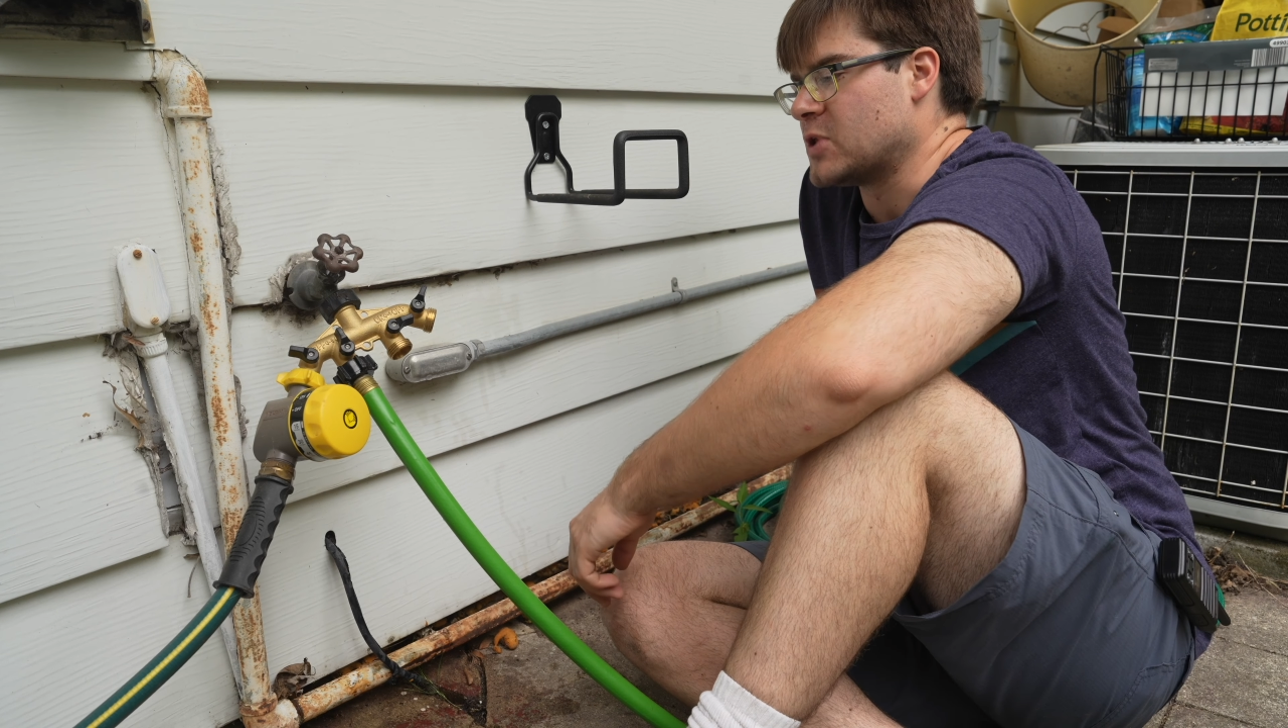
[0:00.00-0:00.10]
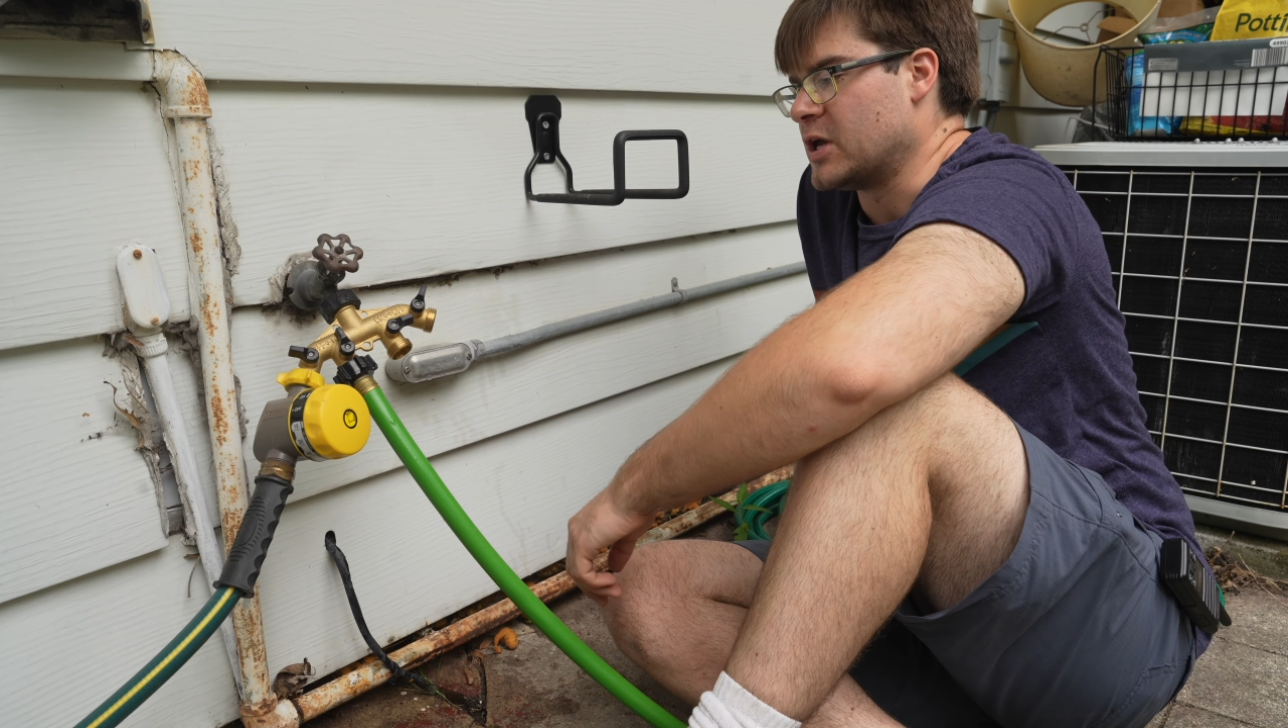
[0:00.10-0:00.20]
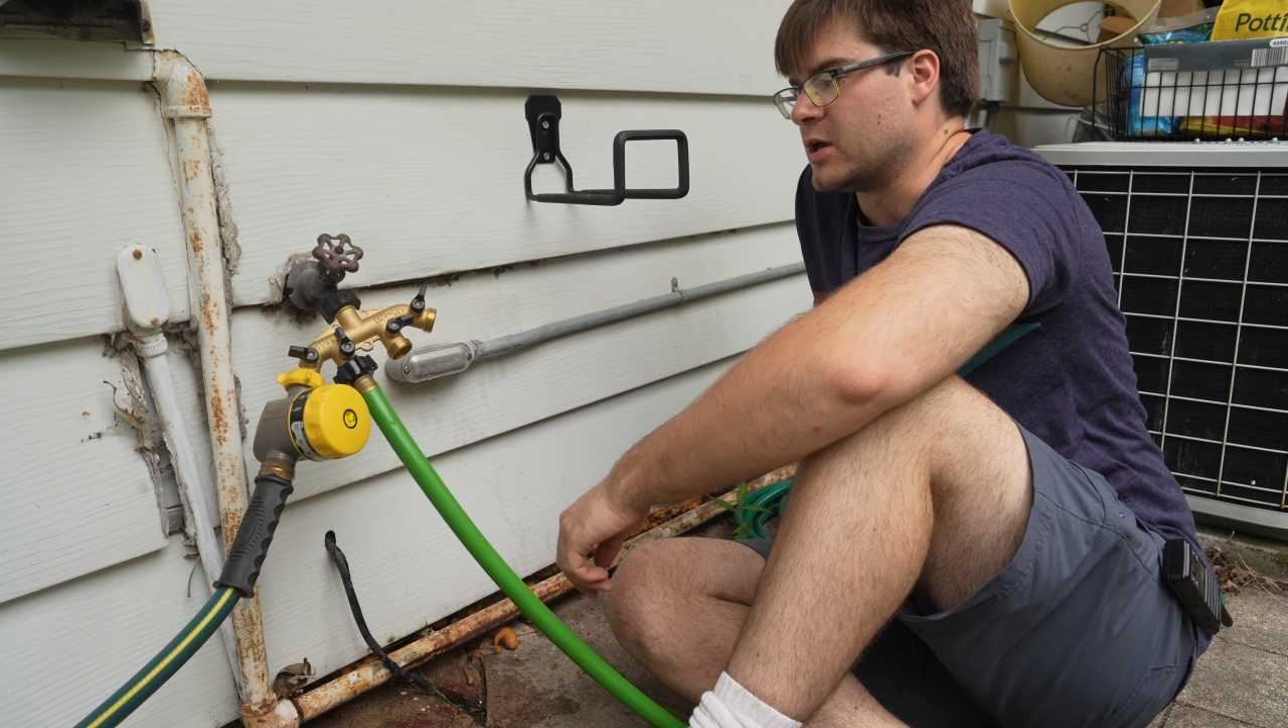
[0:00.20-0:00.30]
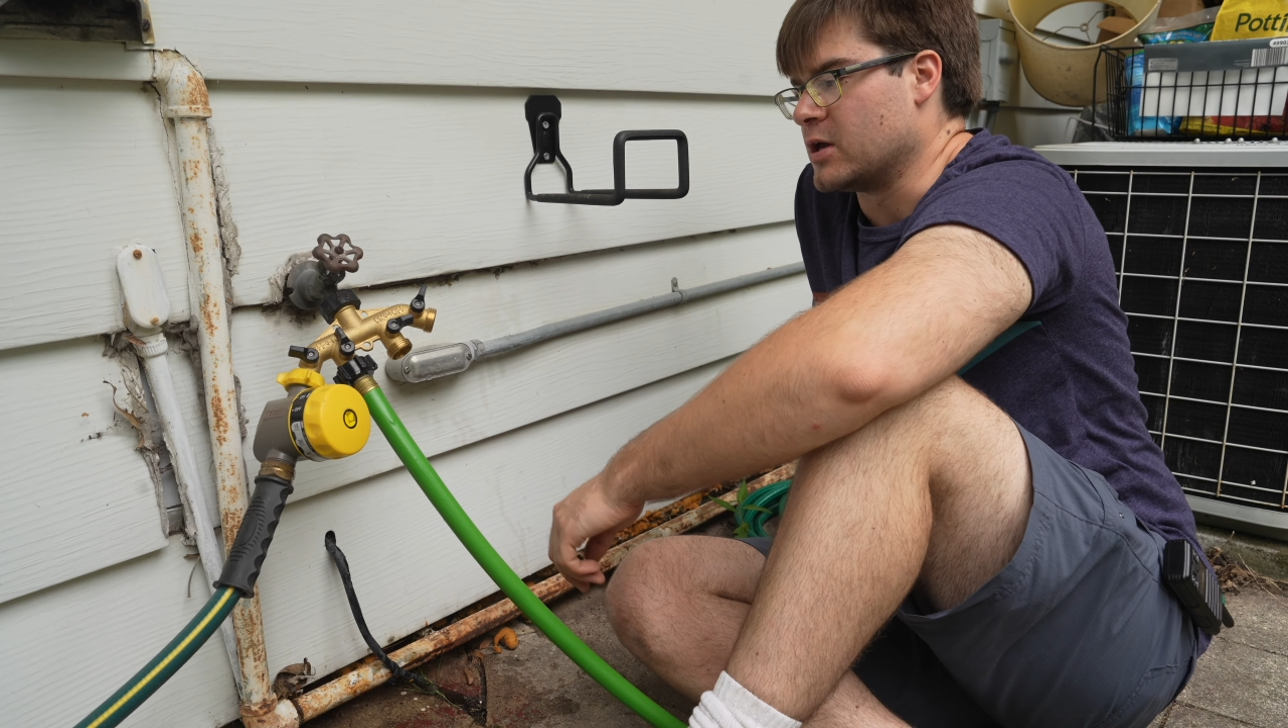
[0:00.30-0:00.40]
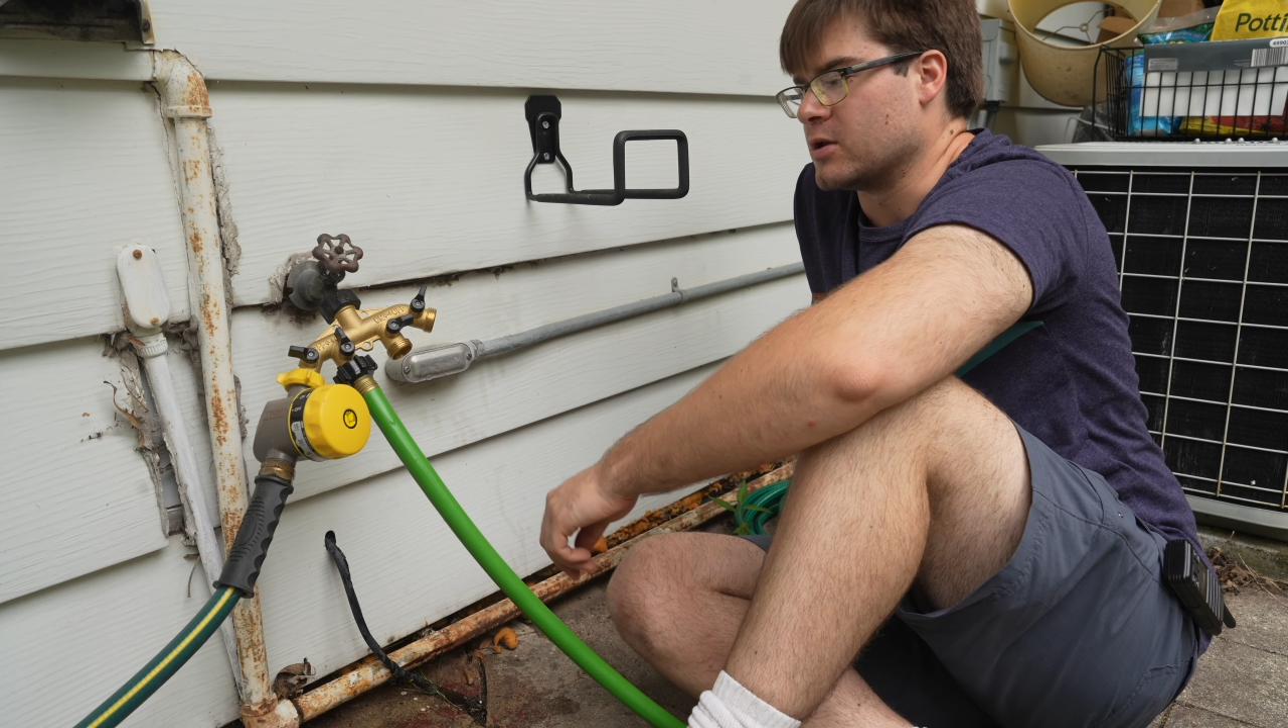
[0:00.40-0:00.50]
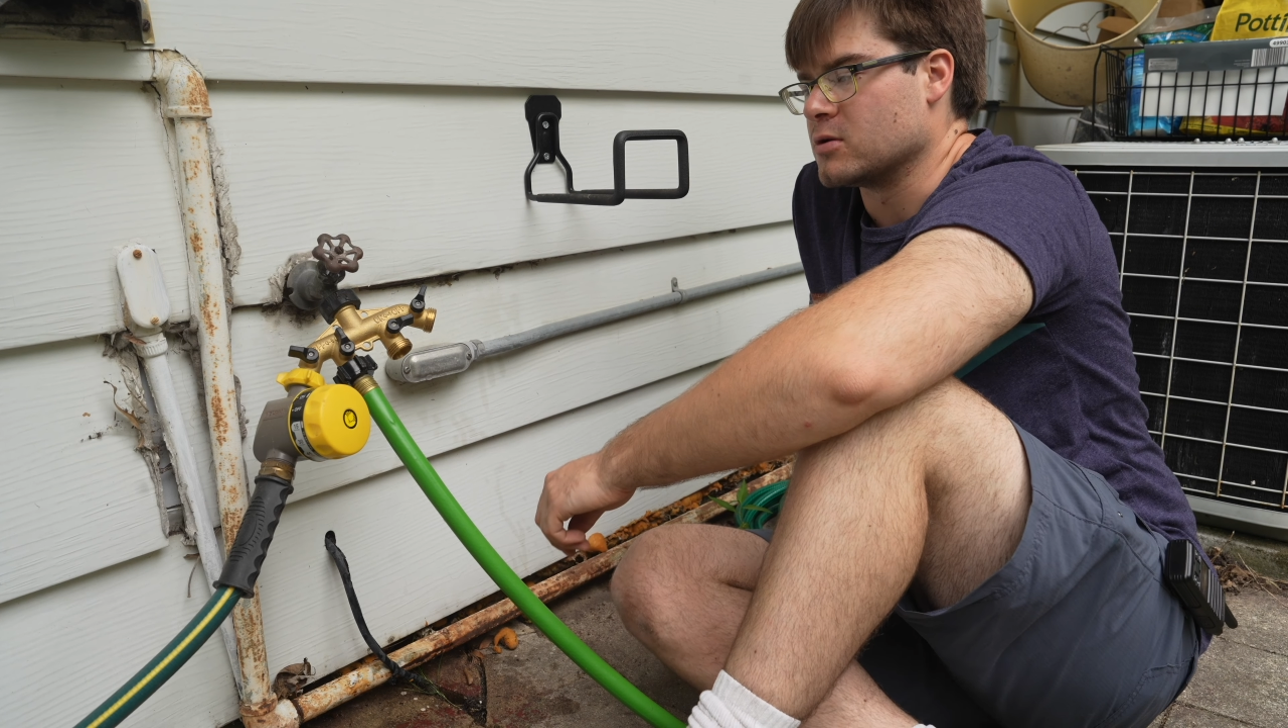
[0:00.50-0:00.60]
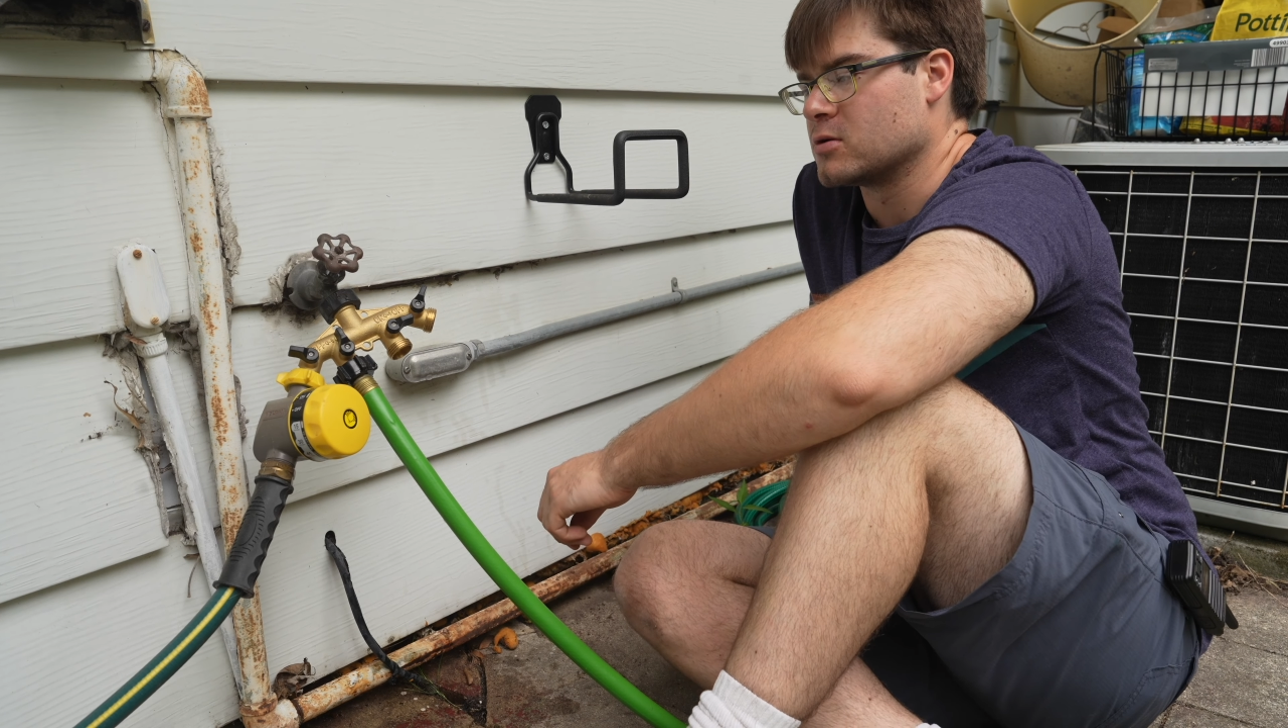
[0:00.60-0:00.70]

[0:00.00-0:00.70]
And